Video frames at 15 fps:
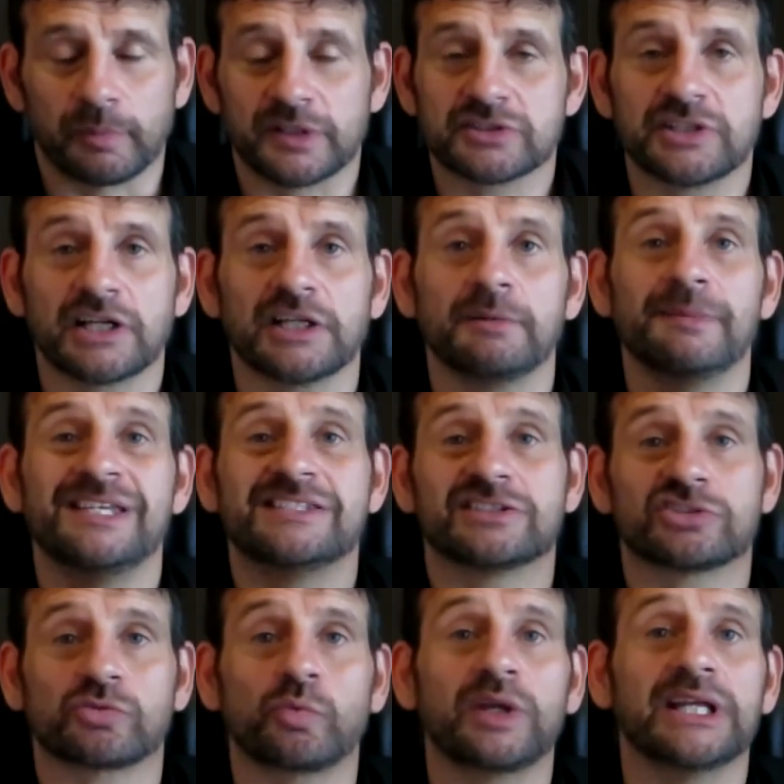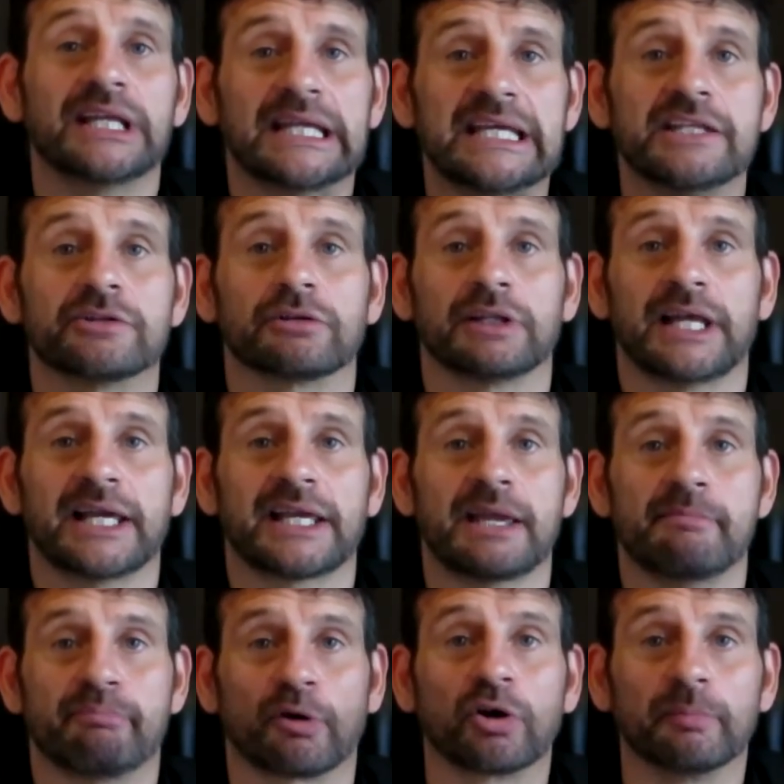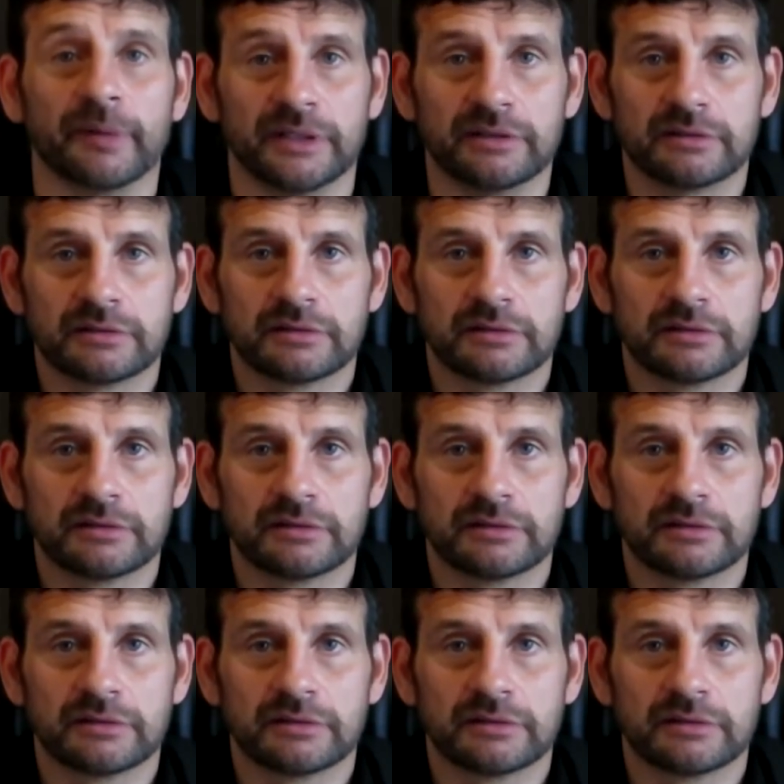but it's not going to be sweet either, like a bourbon,